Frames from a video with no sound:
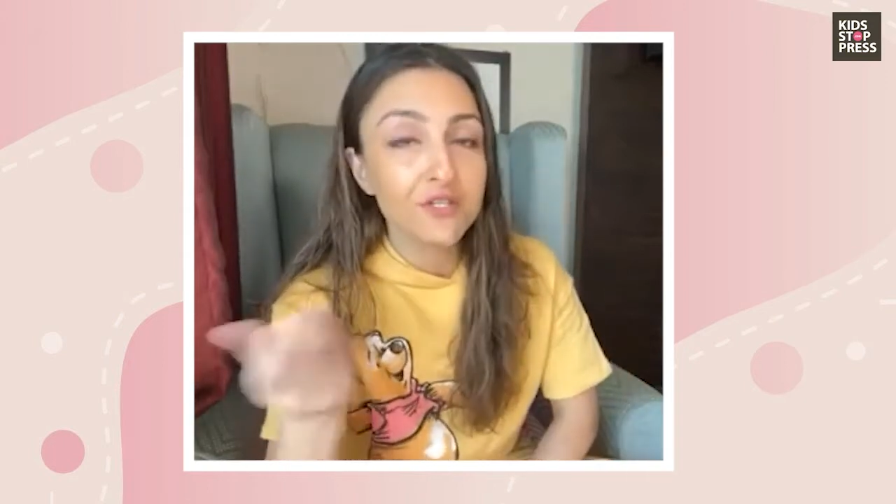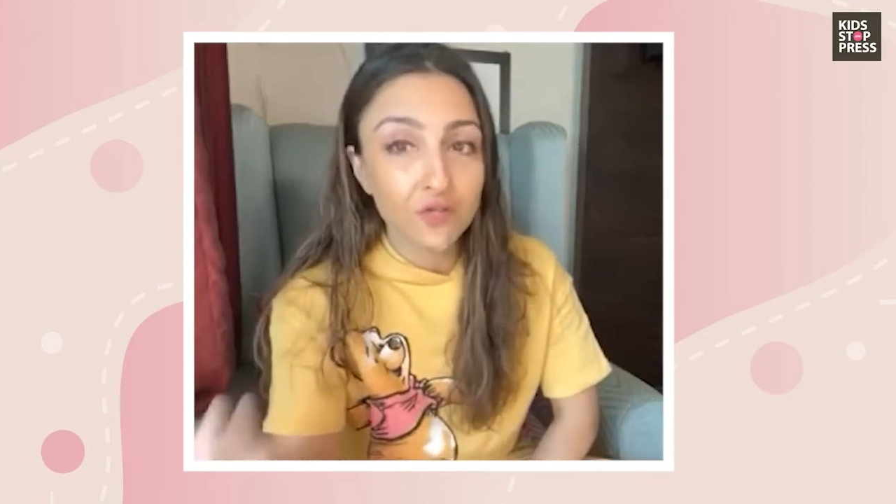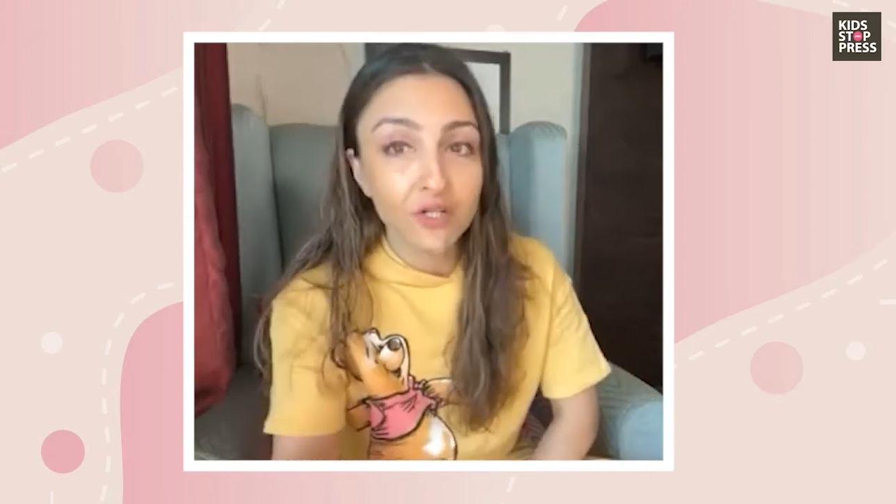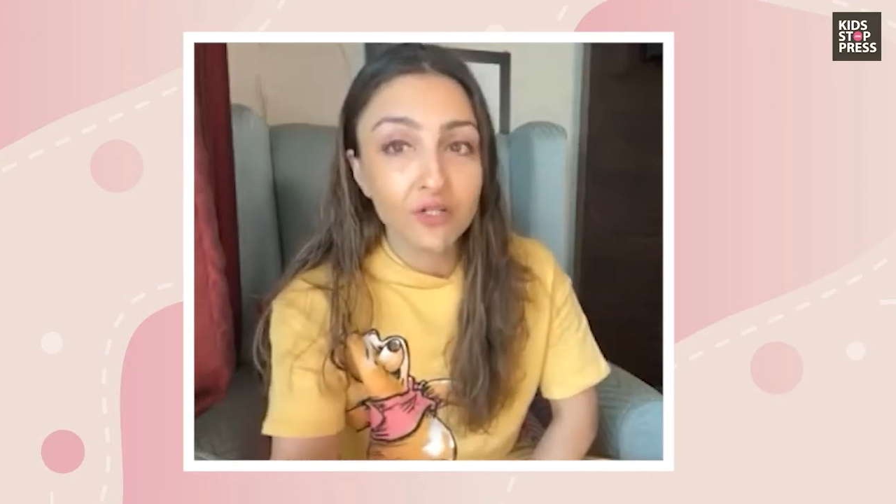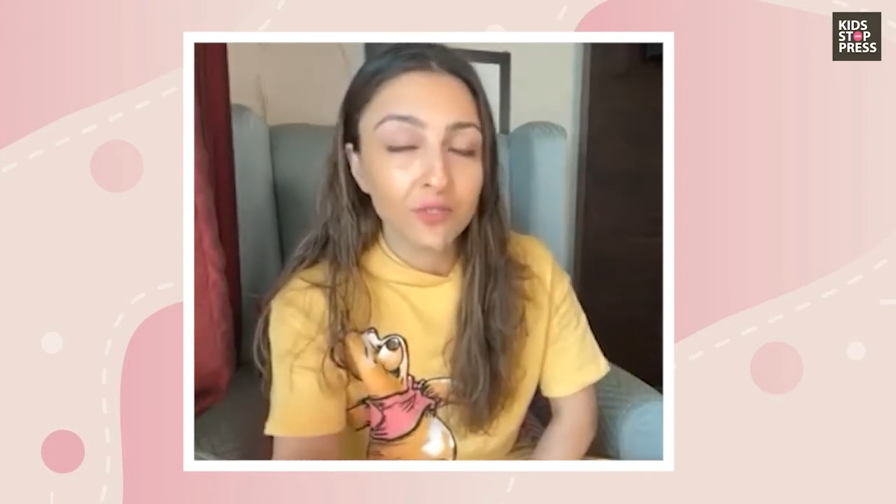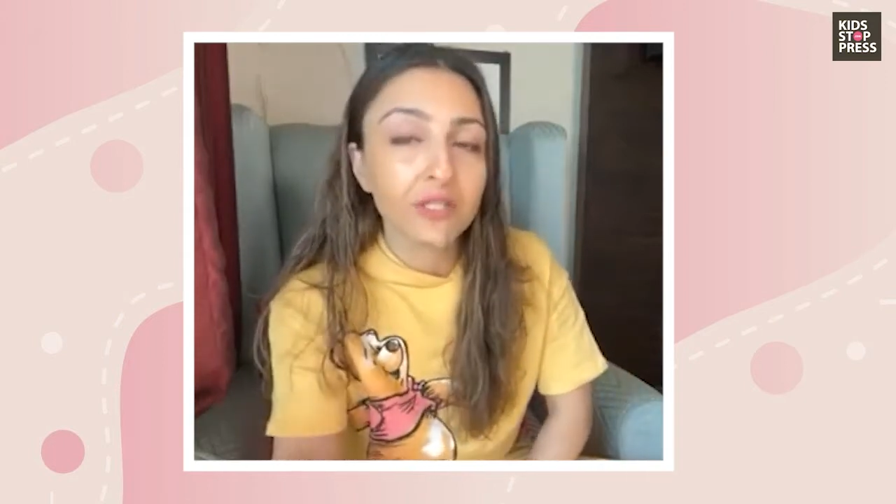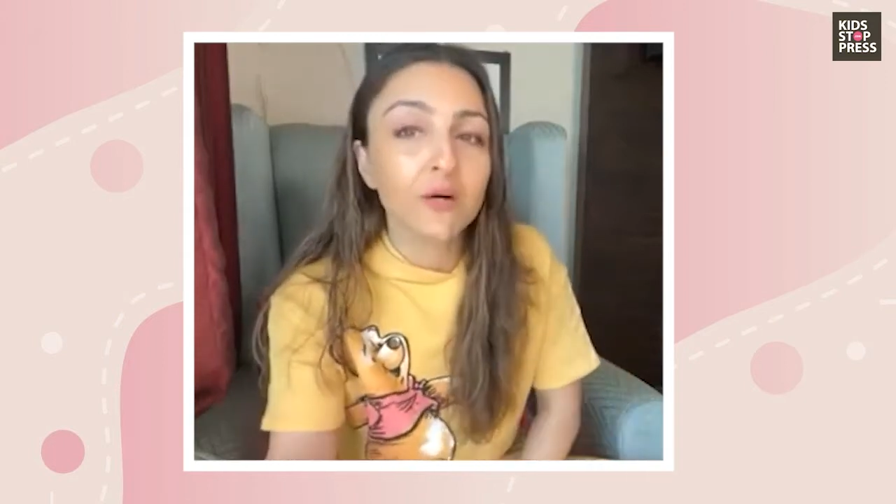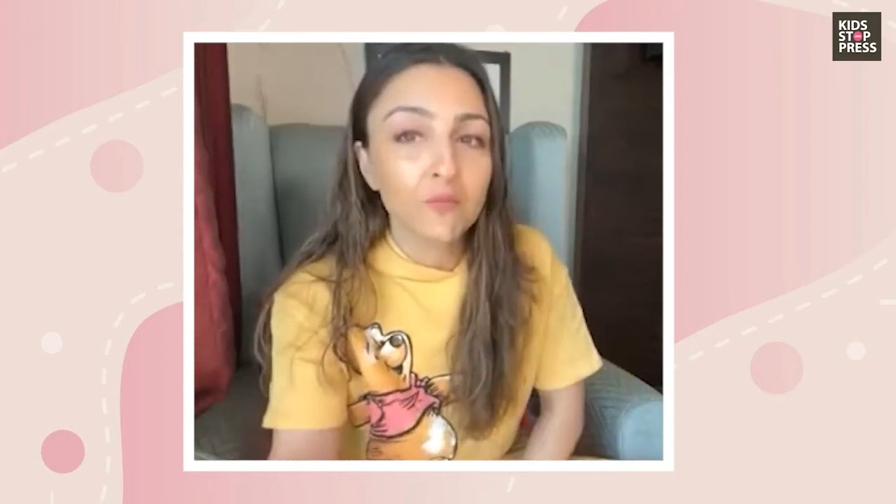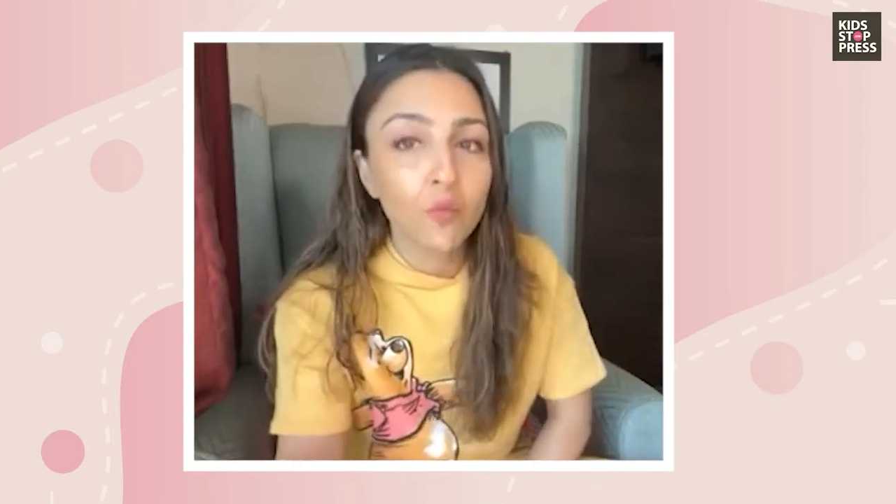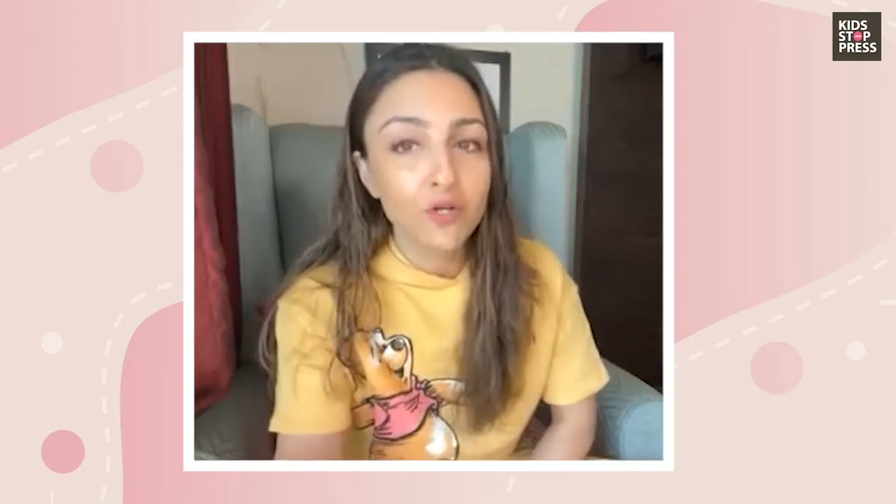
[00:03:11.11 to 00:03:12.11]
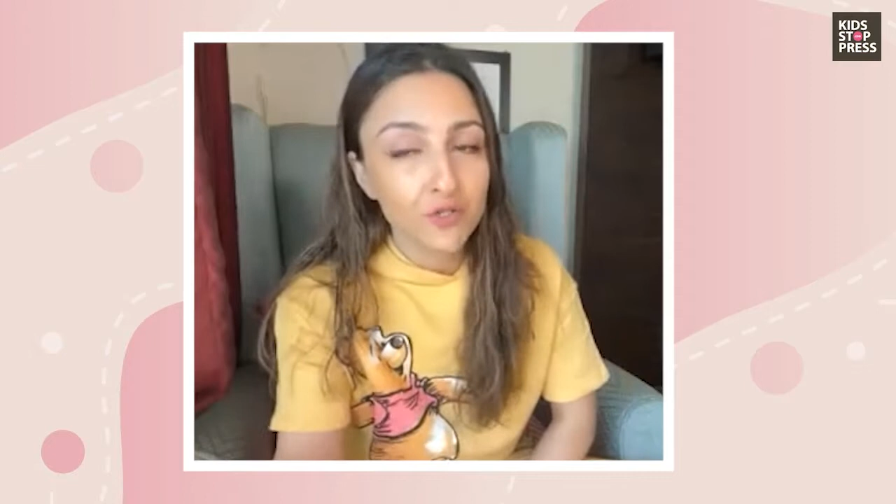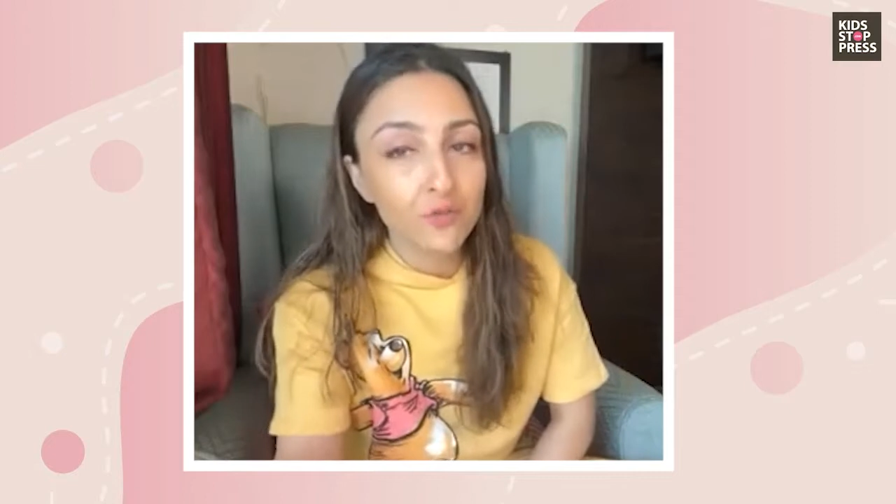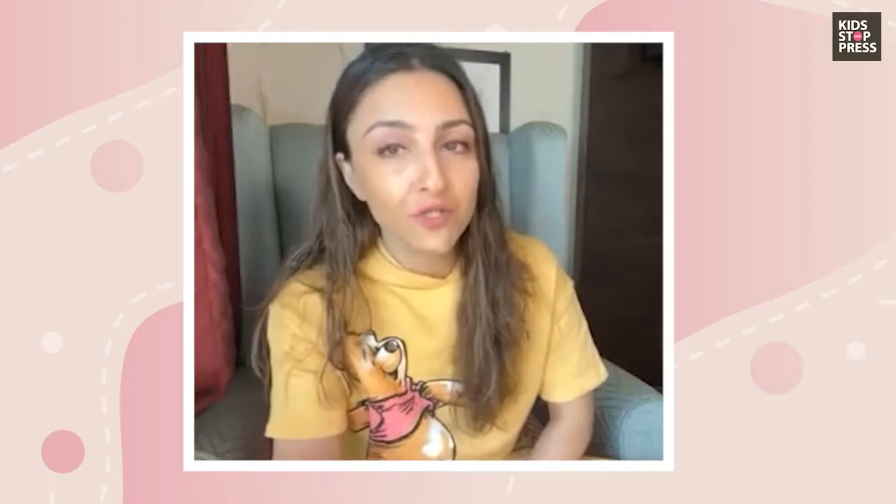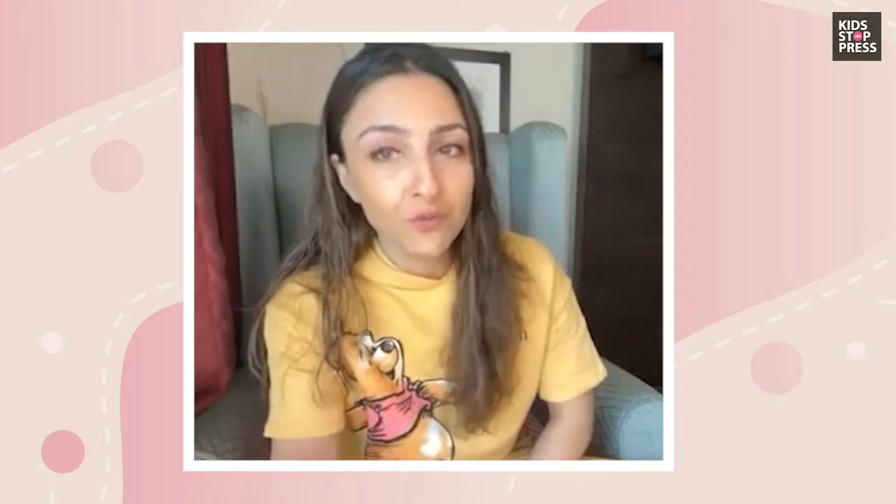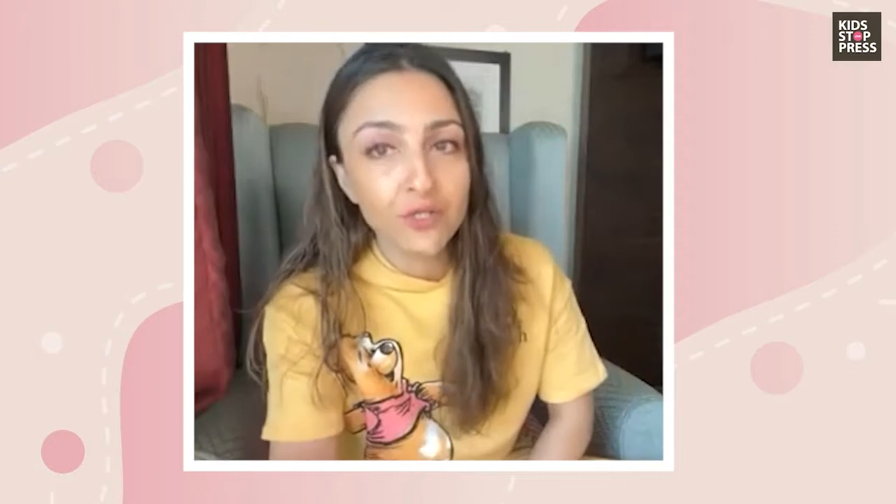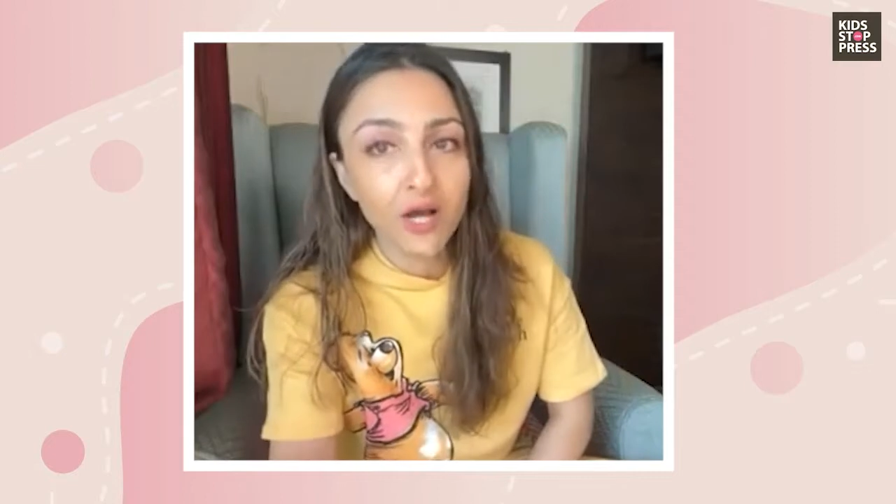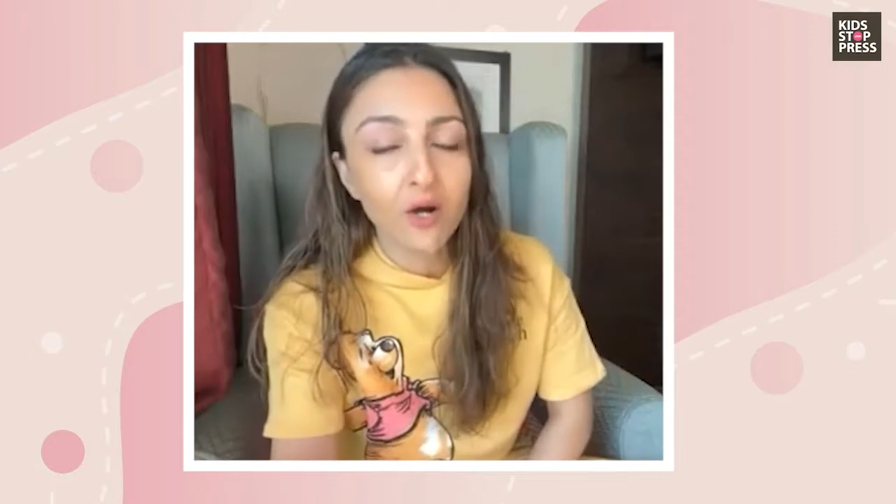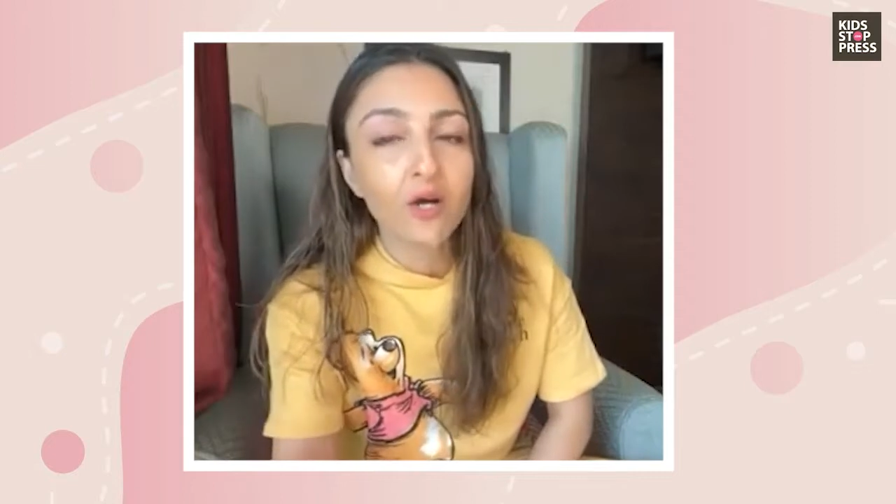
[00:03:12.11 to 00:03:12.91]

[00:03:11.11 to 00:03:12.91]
struggle with what should we do now?